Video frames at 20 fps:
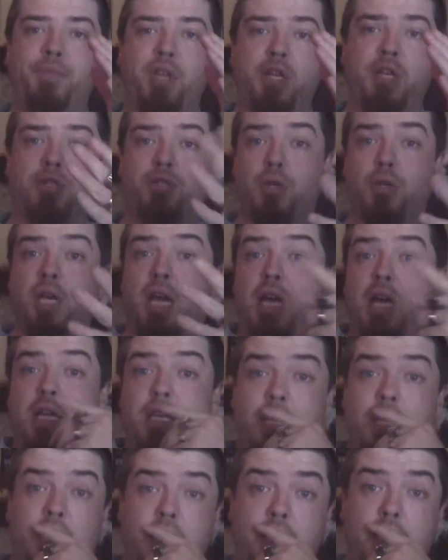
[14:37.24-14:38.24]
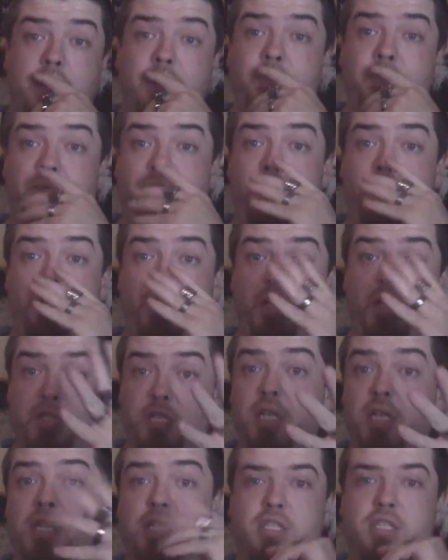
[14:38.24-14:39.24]
So yeah, you
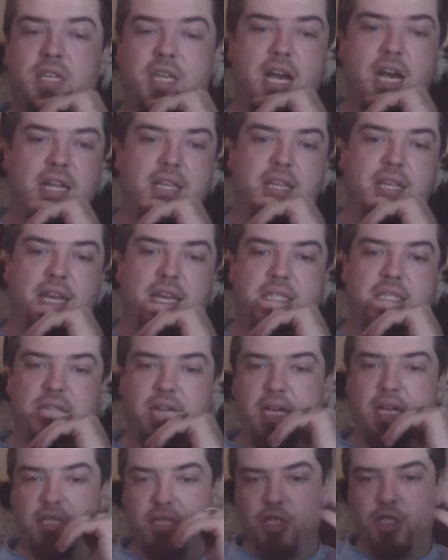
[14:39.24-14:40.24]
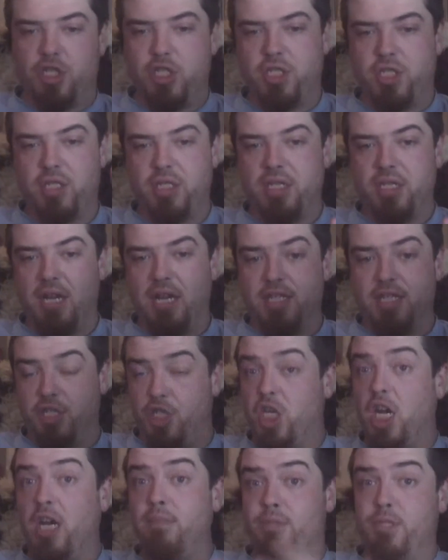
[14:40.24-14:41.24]
seriously can taste it. It's a
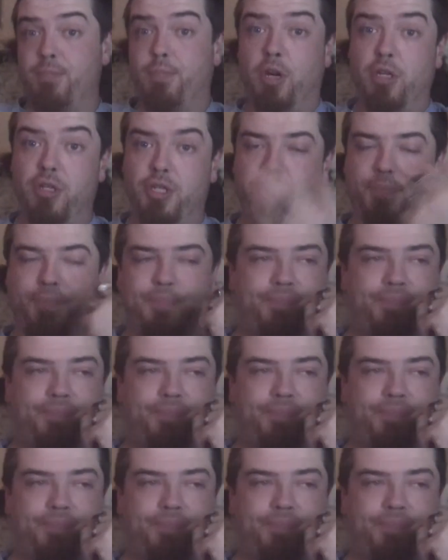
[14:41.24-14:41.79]
jam sponge.